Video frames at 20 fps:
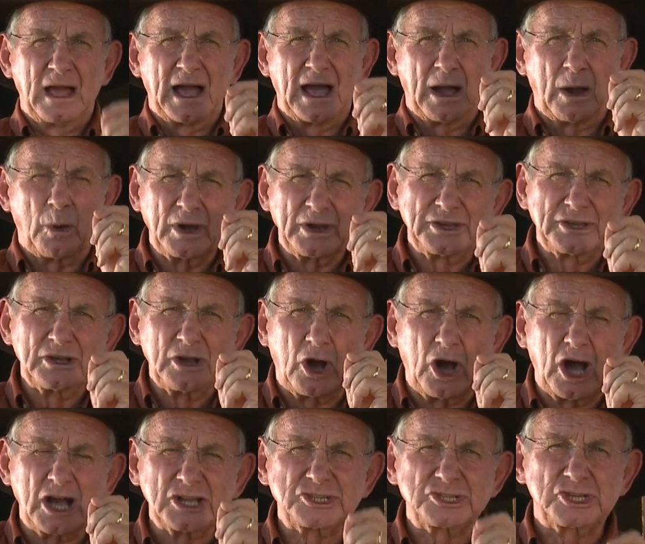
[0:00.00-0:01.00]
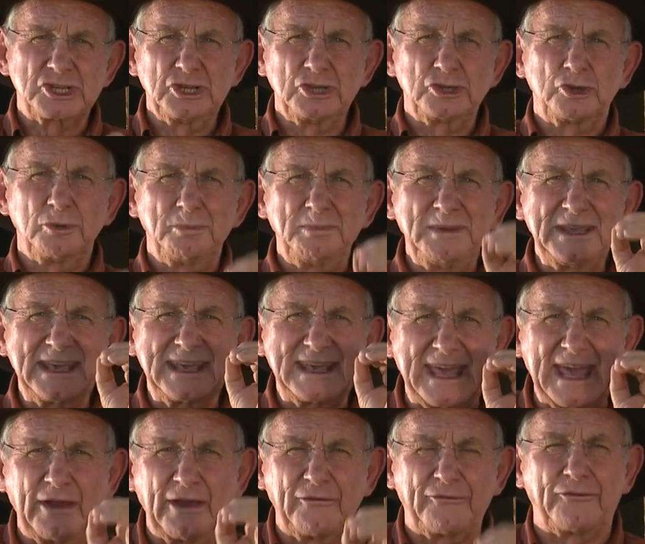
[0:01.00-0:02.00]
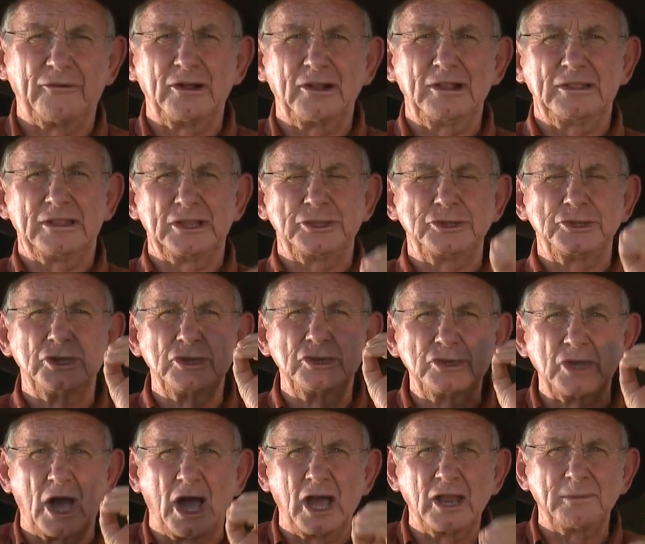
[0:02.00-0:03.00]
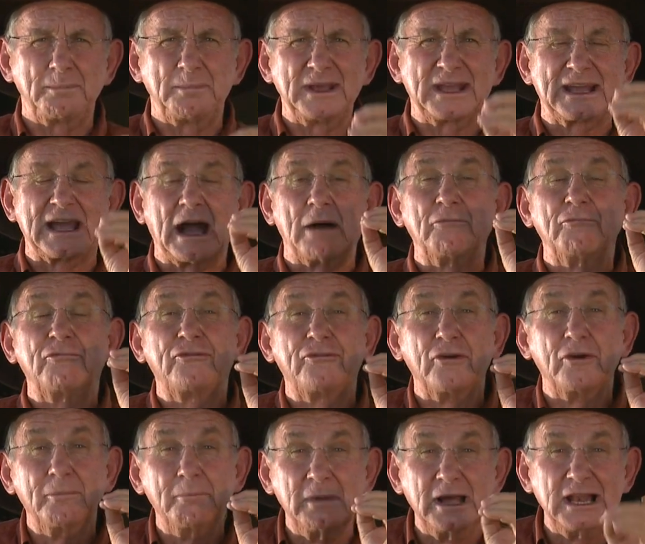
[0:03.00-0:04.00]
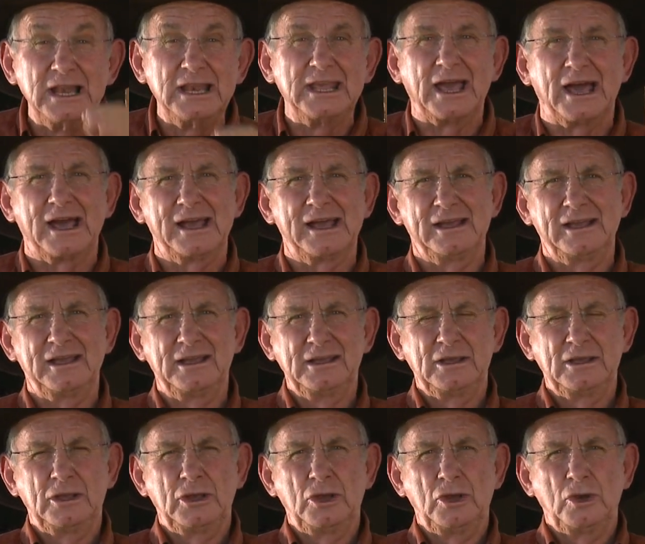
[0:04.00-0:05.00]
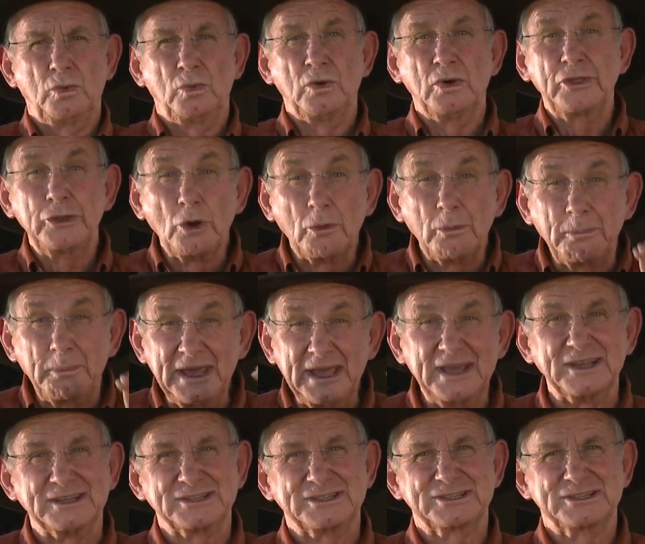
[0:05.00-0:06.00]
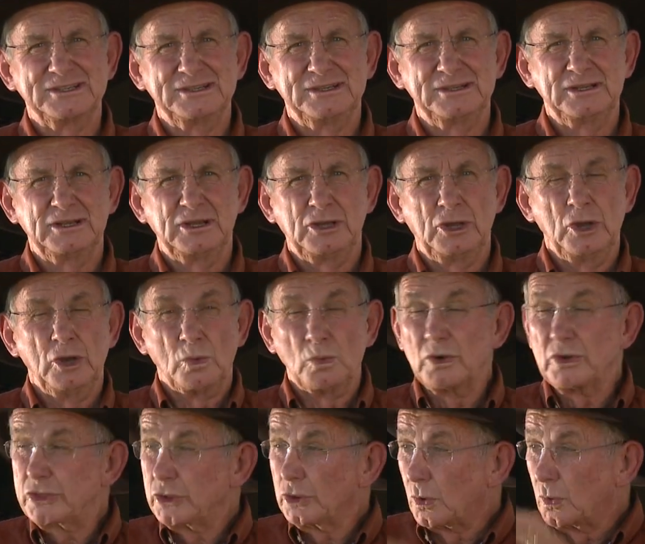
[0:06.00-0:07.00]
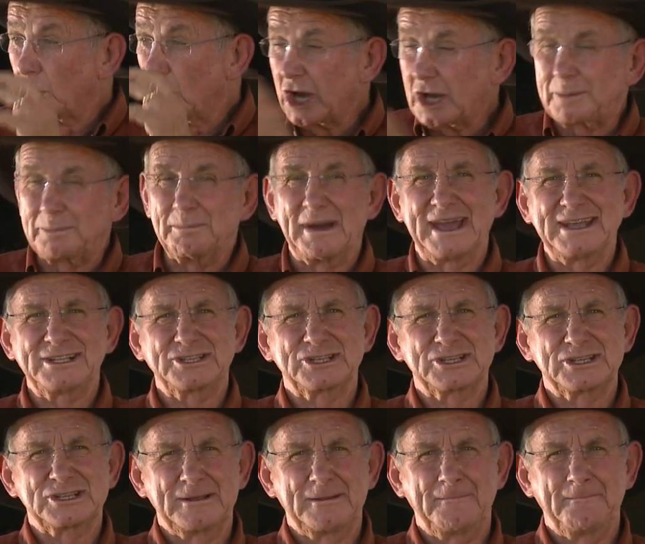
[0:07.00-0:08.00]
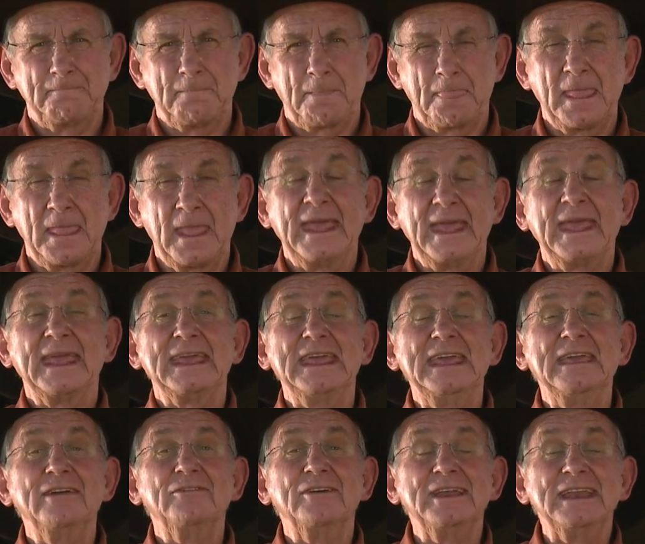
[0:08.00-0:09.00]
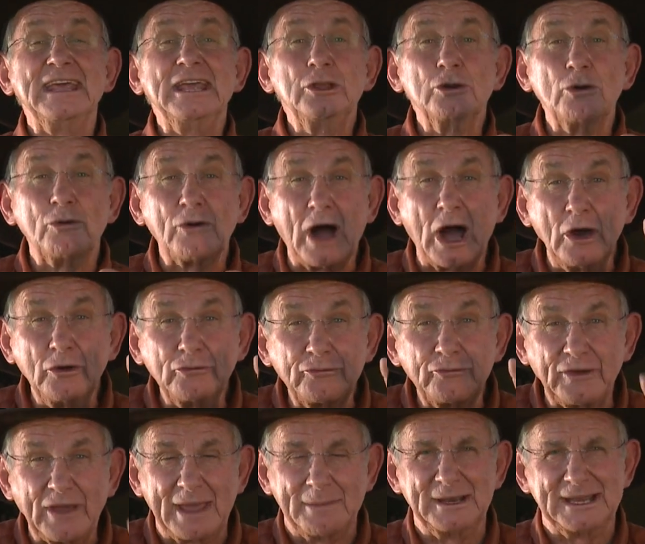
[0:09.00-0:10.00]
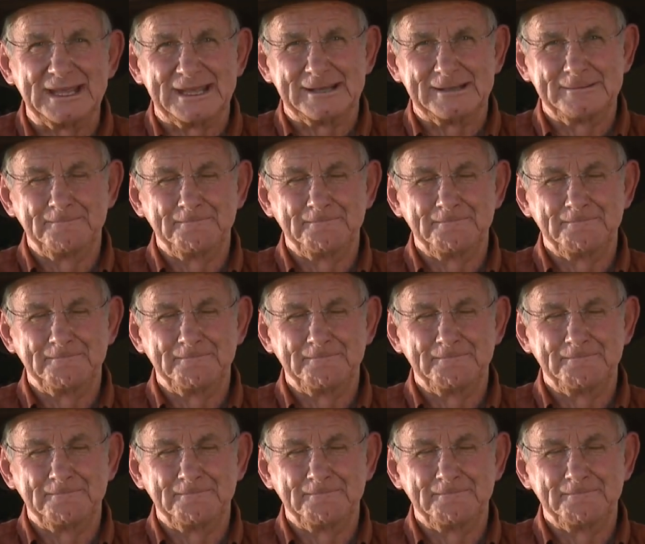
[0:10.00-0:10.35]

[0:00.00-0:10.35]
I want to ask you to be careful that you don't become familiar with your peers, with your workmates, even in your own family.